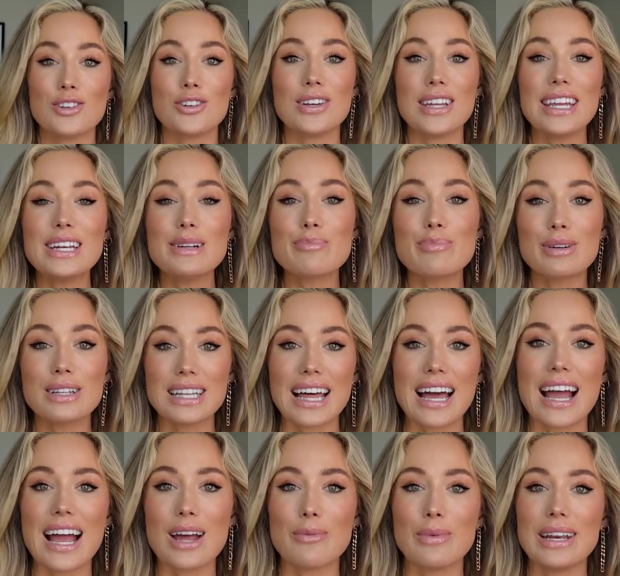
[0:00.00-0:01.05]
You need a
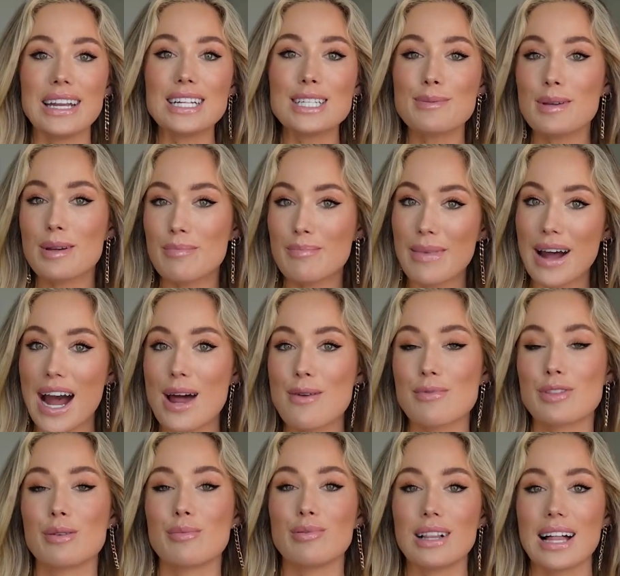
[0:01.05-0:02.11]
plan. We need to be a man
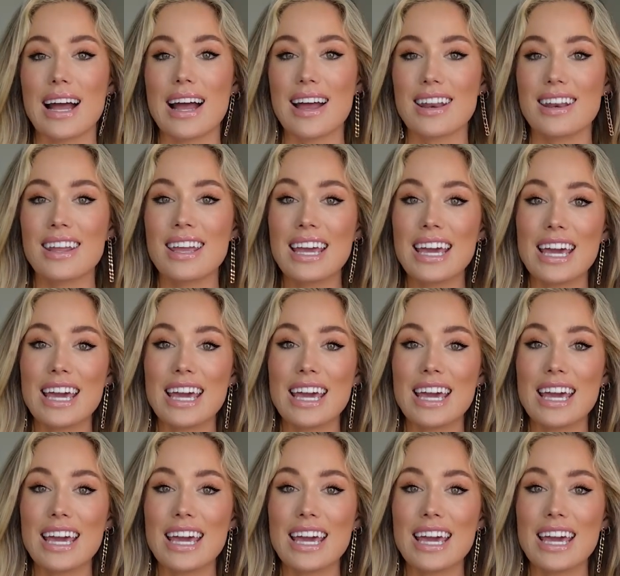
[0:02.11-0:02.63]
with a plan.